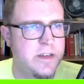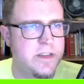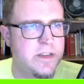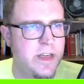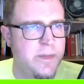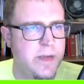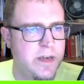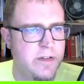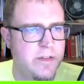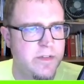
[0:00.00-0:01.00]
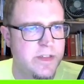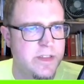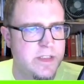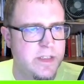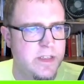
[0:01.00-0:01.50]
So the API
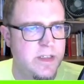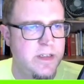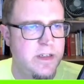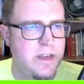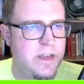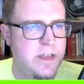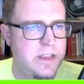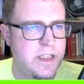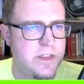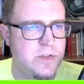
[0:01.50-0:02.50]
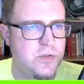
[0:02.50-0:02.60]
reference, it is a